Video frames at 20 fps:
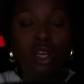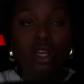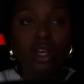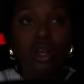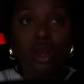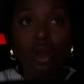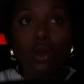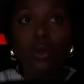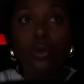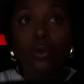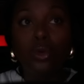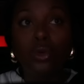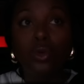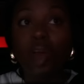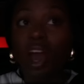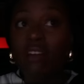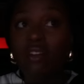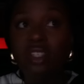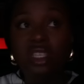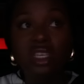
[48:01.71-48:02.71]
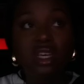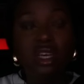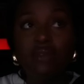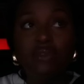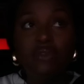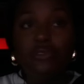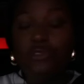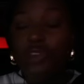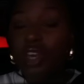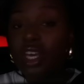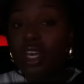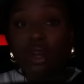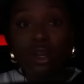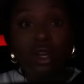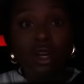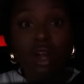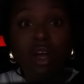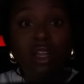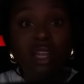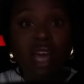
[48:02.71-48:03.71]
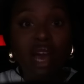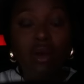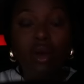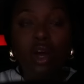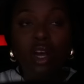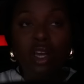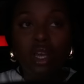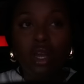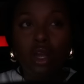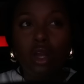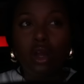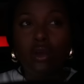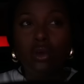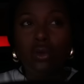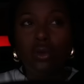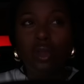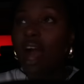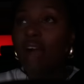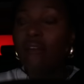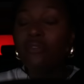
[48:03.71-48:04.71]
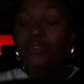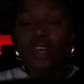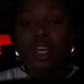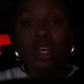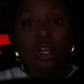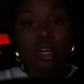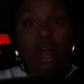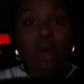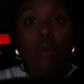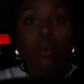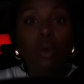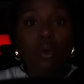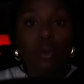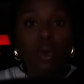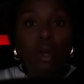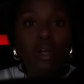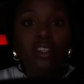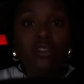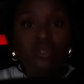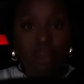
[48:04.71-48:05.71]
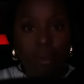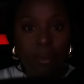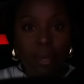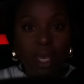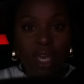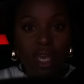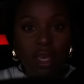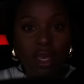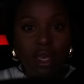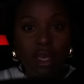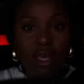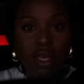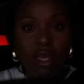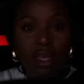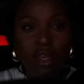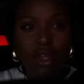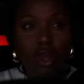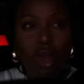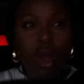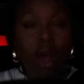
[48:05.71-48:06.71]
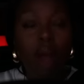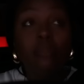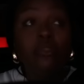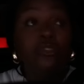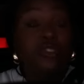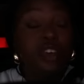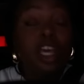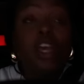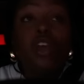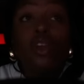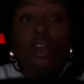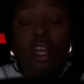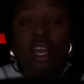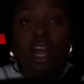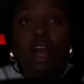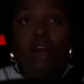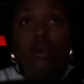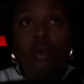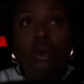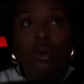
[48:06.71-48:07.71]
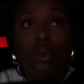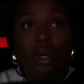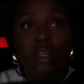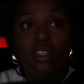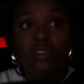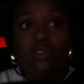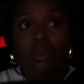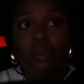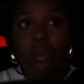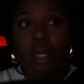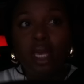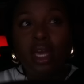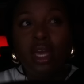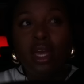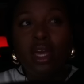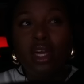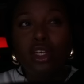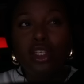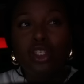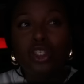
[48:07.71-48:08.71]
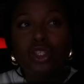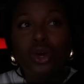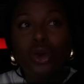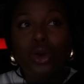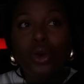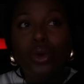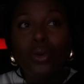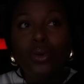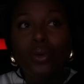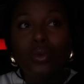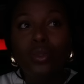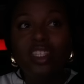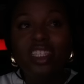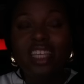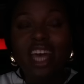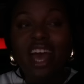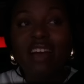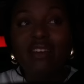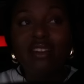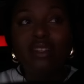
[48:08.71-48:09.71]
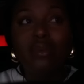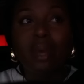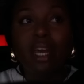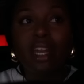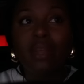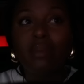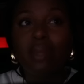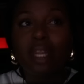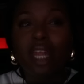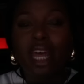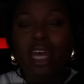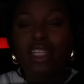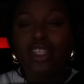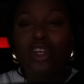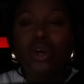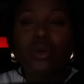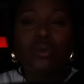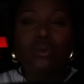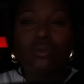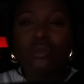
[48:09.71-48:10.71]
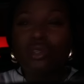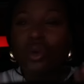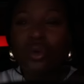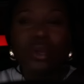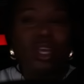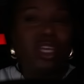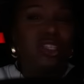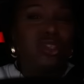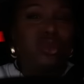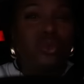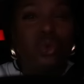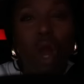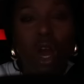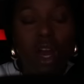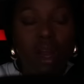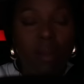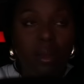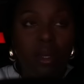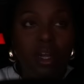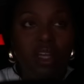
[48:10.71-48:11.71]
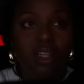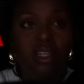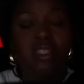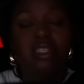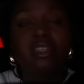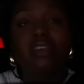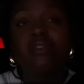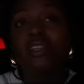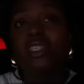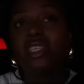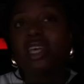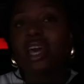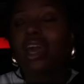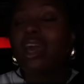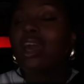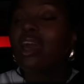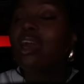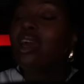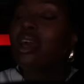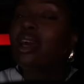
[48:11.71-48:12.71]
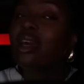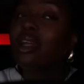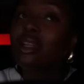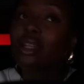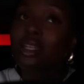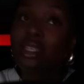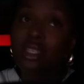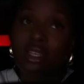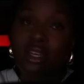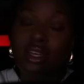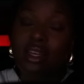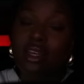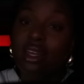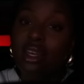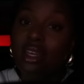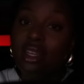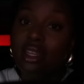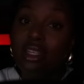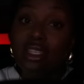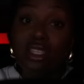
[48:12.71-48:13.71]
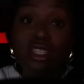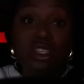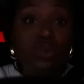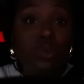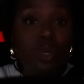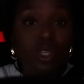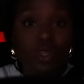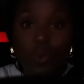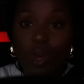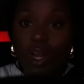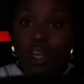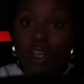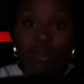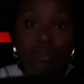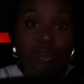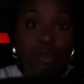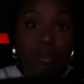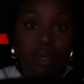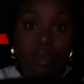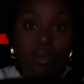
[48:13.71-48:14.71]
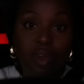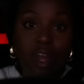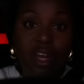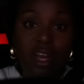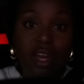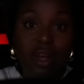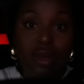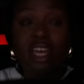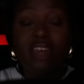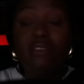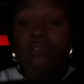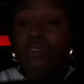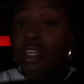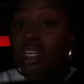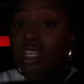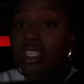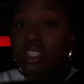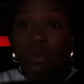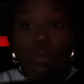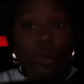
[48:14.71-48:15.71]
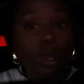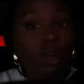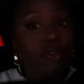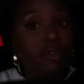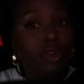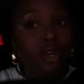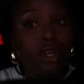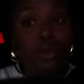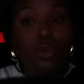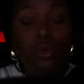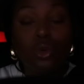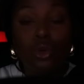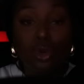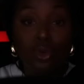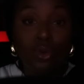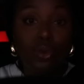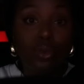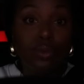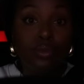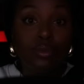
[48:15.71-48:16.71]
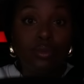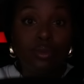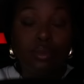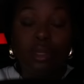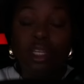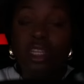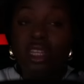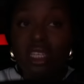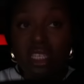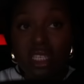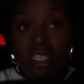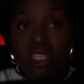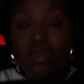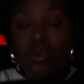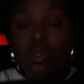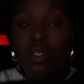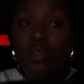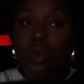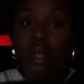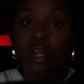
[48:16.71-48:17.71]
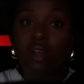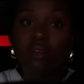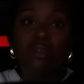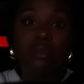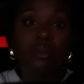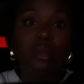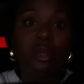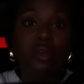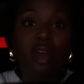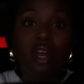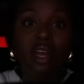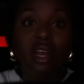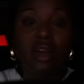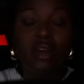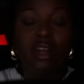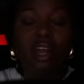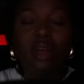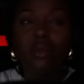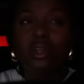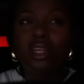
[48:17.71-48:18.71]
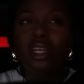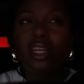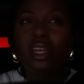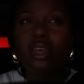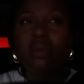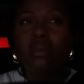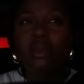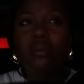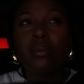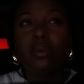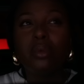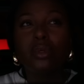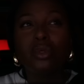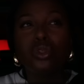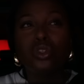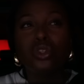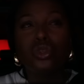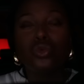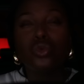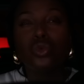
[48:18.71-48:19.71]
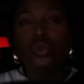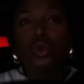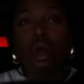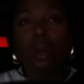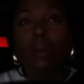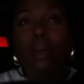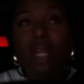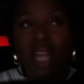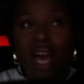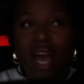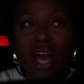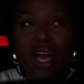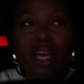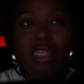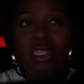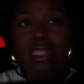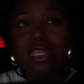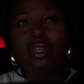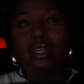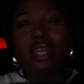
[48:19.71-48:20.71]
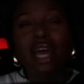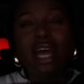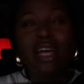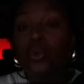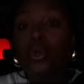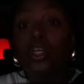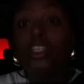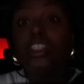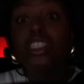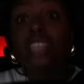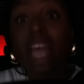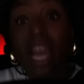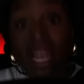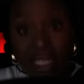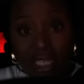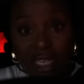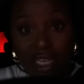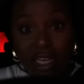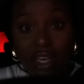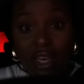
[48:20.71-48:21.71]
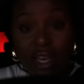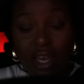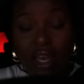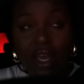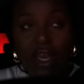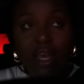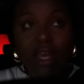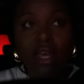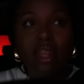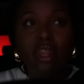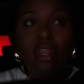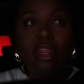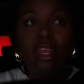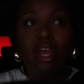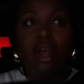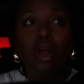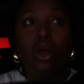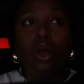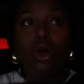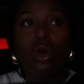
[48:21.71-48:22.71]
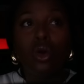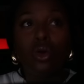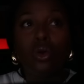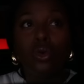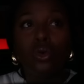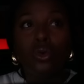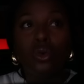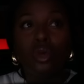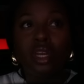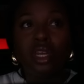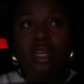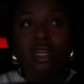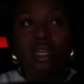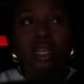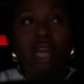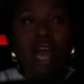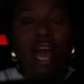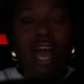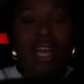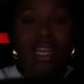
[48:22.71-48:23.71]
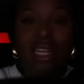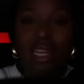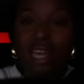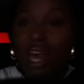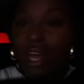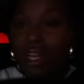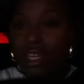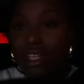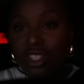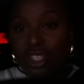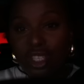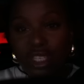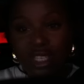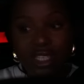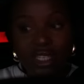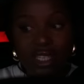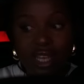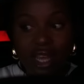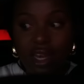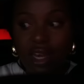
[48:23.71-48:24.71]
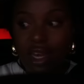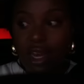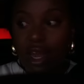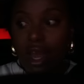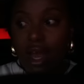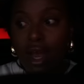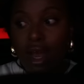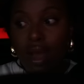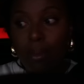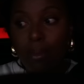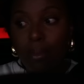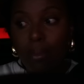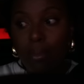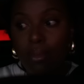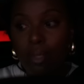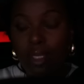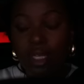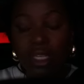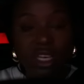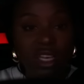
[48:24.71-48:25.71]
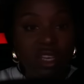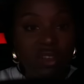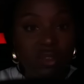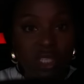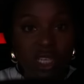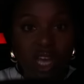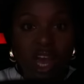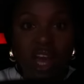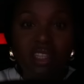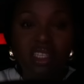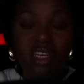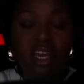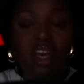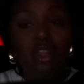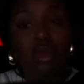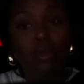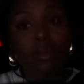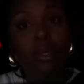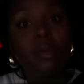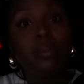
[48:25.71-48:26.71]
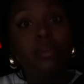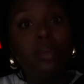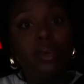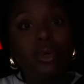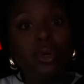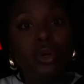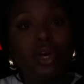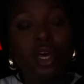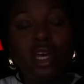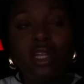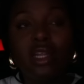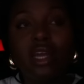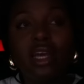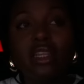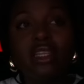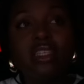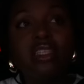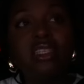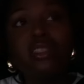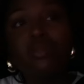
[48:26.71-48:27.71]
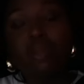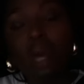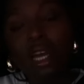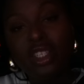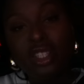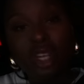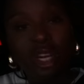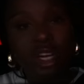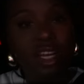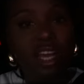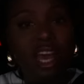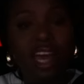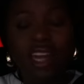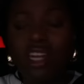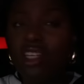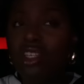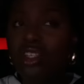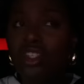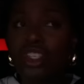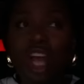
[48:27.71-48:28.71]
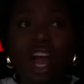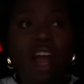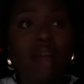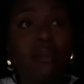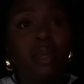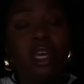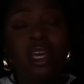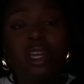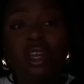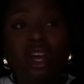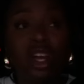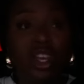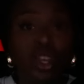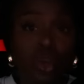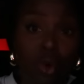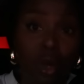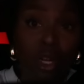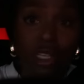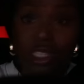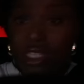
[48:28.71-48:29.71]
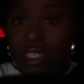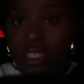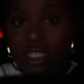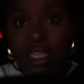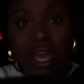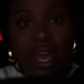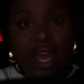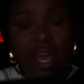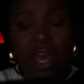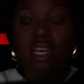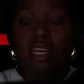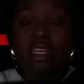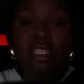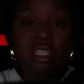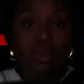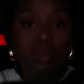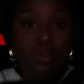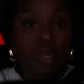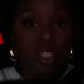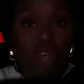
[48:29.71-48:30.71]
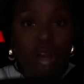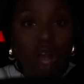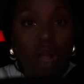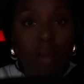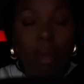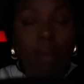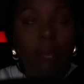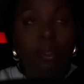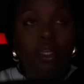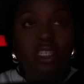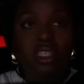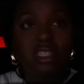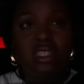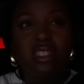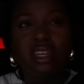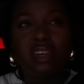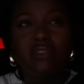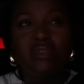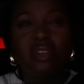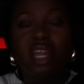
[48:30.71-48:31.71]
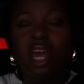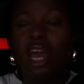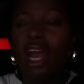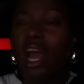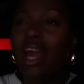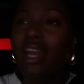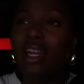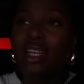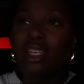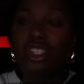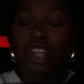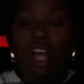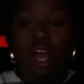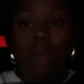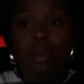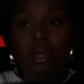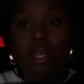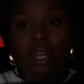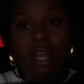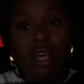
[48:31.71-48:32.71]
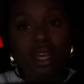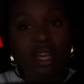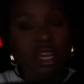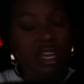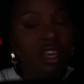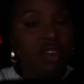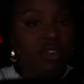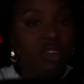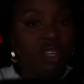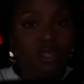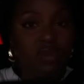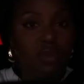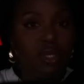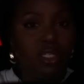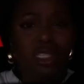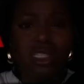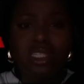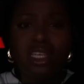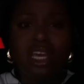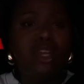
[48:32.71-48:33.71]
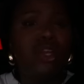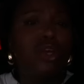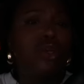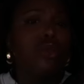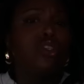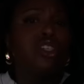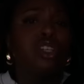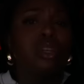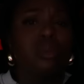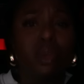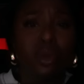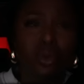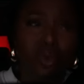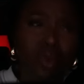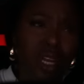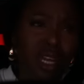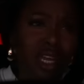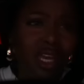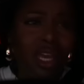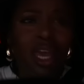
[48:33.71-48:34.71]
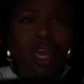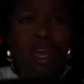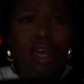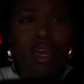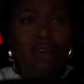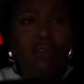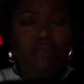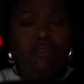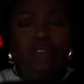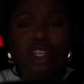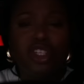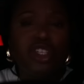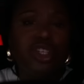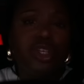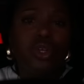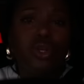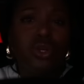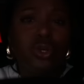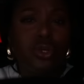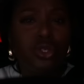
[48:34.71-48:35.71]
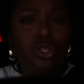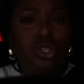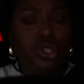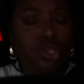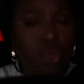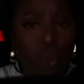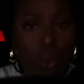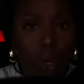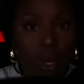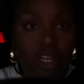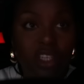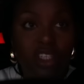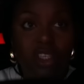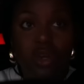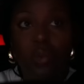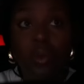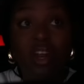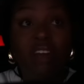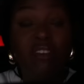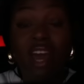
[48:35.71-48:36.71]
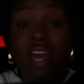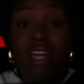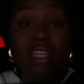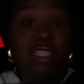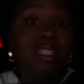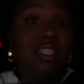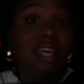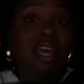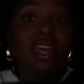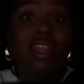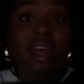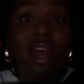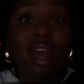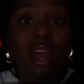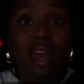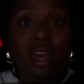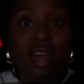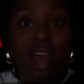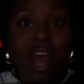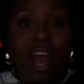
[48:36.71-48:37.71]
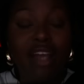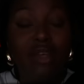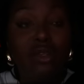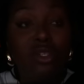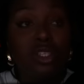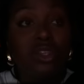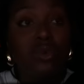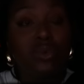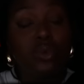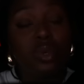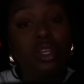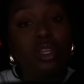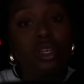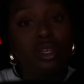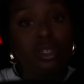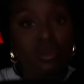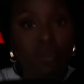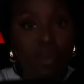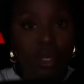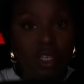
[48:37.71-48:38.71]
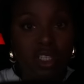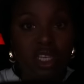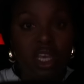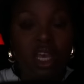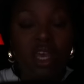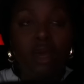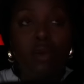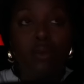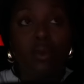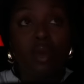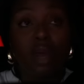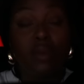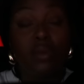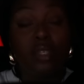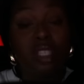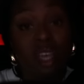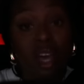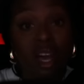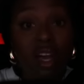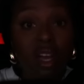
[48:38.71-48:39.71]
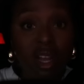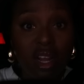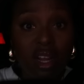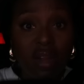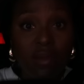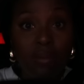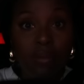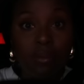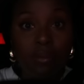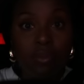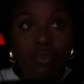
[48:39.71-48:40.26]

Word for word: on your own. You have to figure it all out on your own. I figured out what works for me. You know, I'm figuring out what works for me. So to have somebody be like, don't get too caught up in all that stuff. It's like, listen, this is what's working for me right now. If it doesn't work for you, cool. But this is what's working for me right now. And I really need people to normalize not projecting their own ideologies and beliefs onto other people. Like, this is my journey. I didn't chime in on yours and say, because we talk about books and stuff, and like I didn't chime in on any of his books and say, no, you shouldn't be reading fictional stories or whatever. I didn't say that. I used to read those books when I was younger.